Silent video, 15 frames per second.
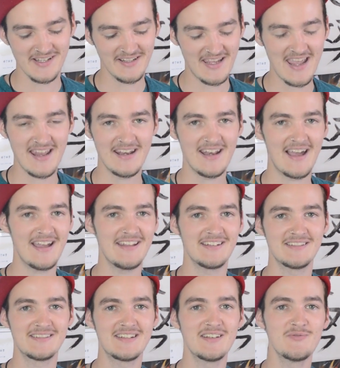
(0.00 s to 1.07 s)
Again, I
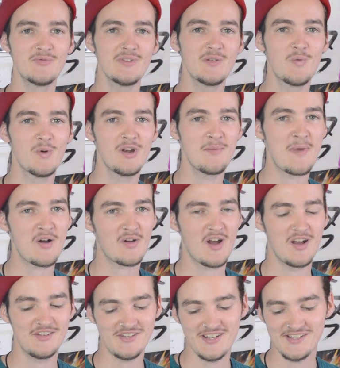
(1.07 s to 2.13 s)
didn't really worry about
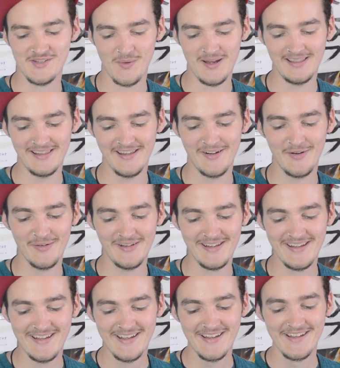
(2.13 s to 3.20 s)
kanji, so I
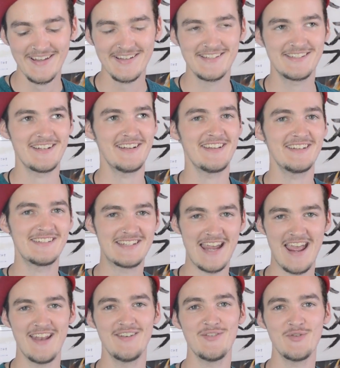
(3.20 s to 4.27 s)
literally studied
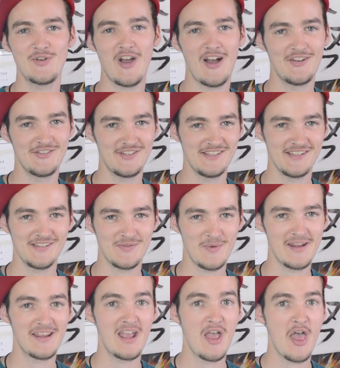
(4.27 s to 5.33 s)
10 new kanjis this
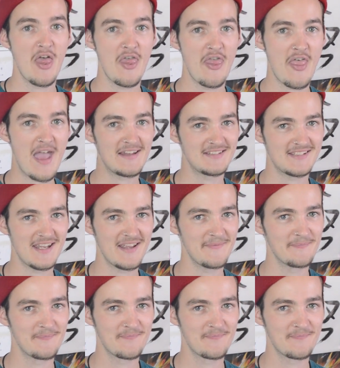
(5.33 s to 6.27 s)
week. That's it.